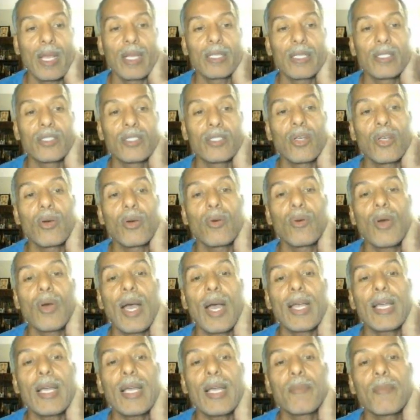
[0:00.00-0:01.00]
So
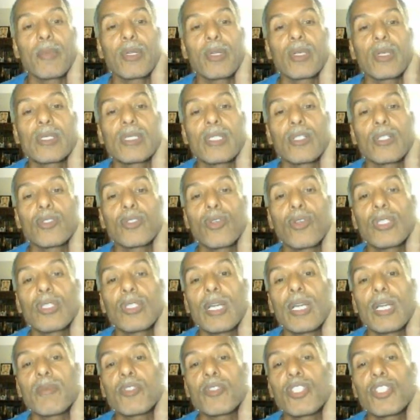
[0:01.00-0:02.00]
again, because the
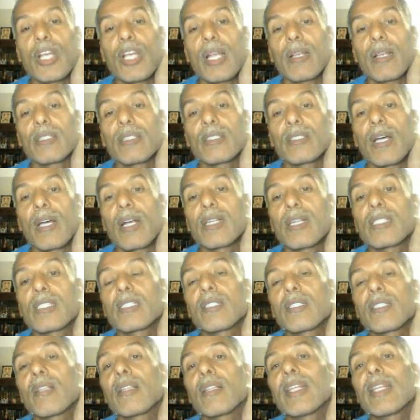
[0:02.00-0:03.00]
sodium channels are
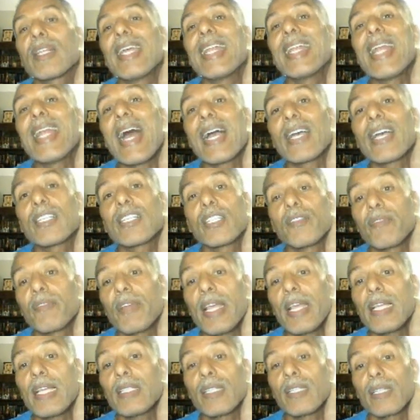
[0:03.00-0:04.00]
still
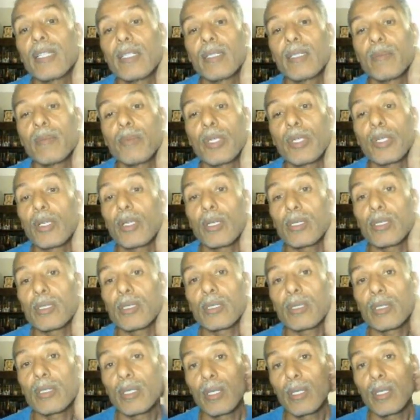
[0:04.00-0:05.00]
inactivated,
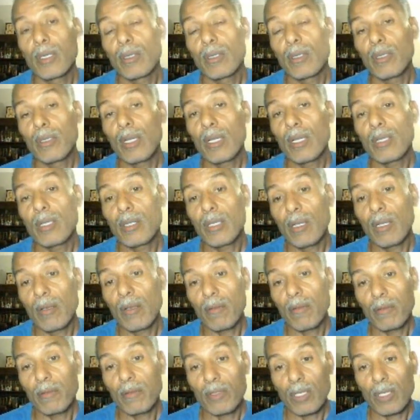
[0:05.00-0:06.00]
because
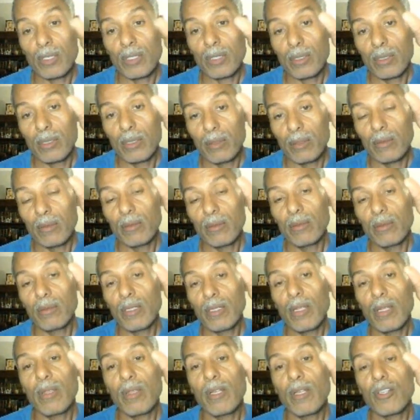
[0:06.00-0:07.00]
they just
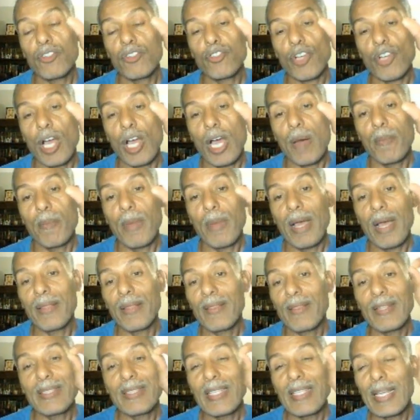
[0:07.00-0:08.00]
did their job
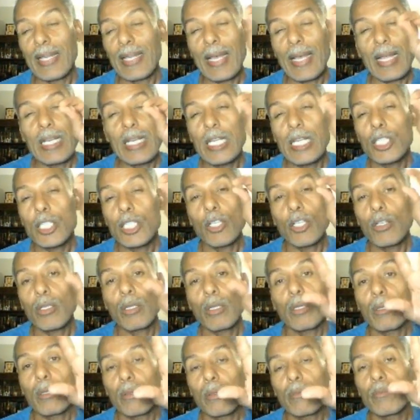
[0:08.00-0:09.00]
and they take a
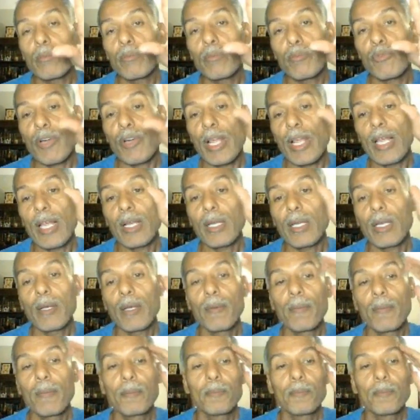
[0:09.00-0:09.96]
little break,